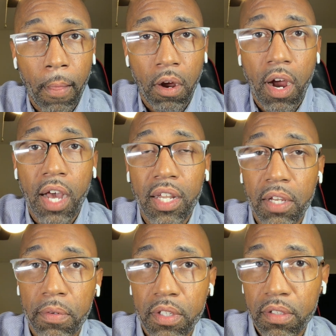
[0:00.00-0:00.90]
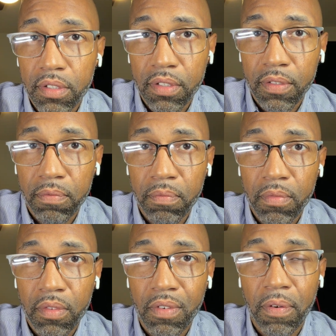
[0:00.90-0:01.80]
are highlight reels
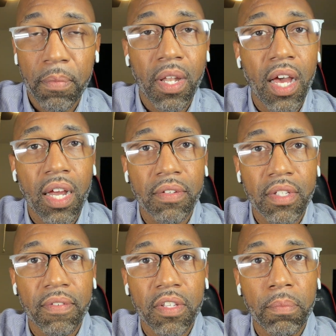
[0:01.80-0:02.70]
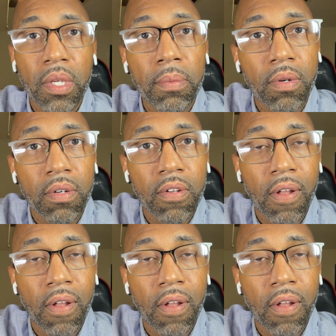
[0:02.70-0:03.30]
from the lives of other people,